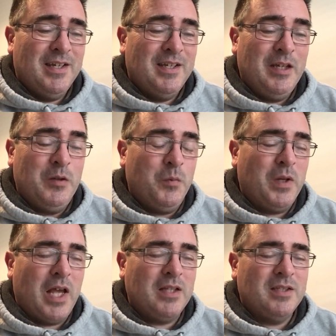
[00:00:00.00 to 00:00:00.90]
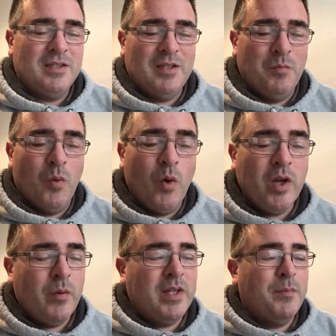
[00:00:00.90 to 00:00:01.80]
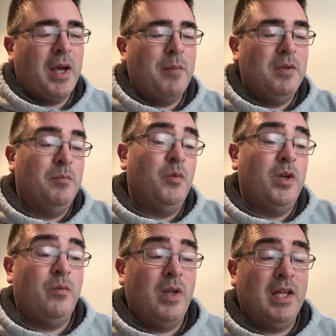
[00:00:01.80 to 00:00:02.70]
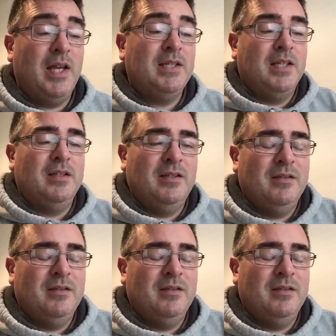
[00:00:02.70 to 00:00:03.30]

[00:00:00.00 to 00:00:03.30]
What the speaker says: You know, the more you read the Bible, the more you realise that